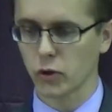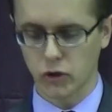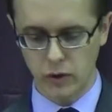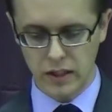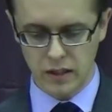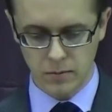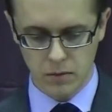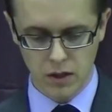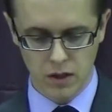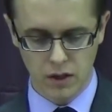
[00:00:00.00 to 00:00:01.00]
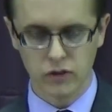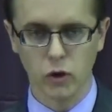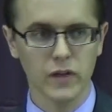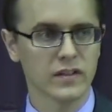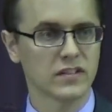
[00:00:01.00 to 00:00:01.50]
nor greet him,
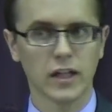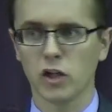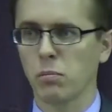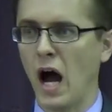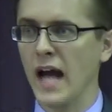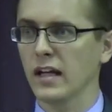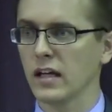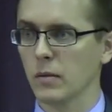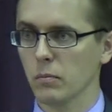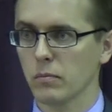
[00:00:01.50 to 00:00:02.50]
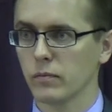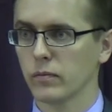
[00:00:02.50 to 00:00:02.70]
don't even say goodbye to him.